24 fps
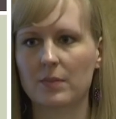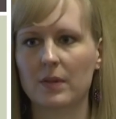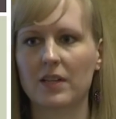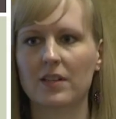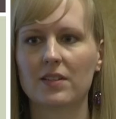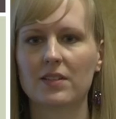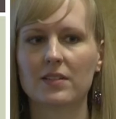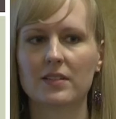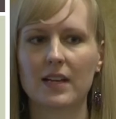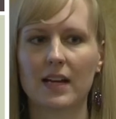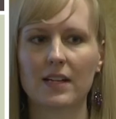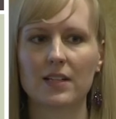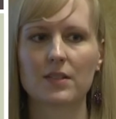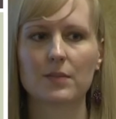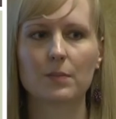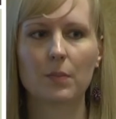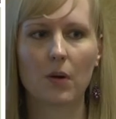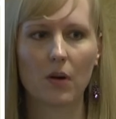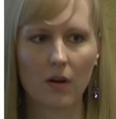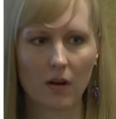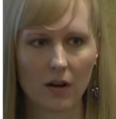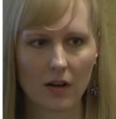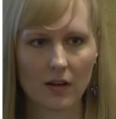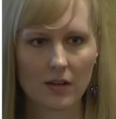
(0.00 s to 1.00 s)
because that's
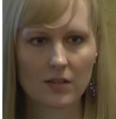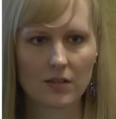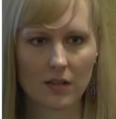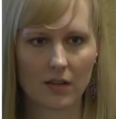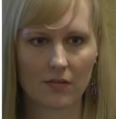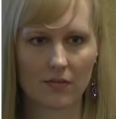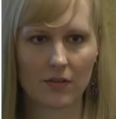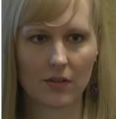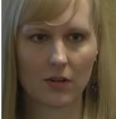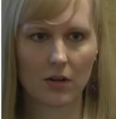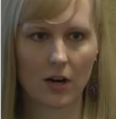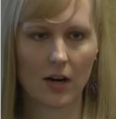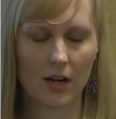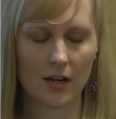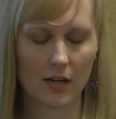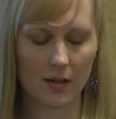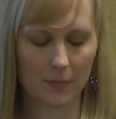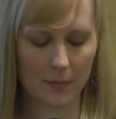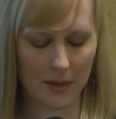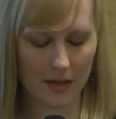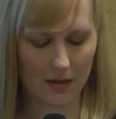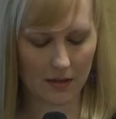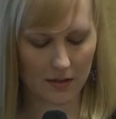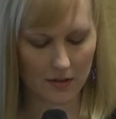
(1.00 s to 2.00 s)
part of the
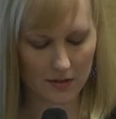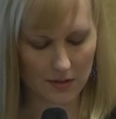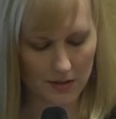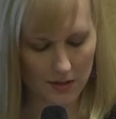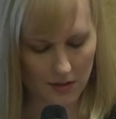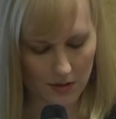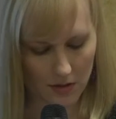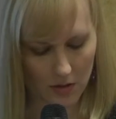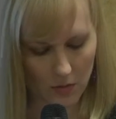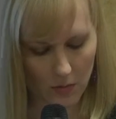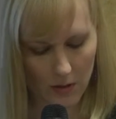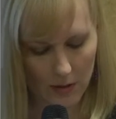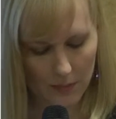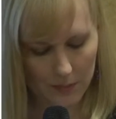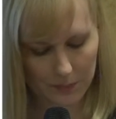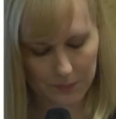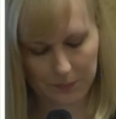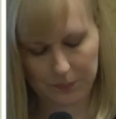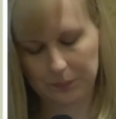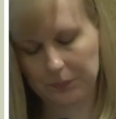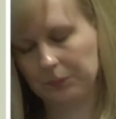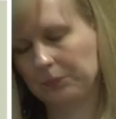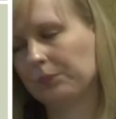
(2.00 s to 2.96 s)
chronic pain continuum.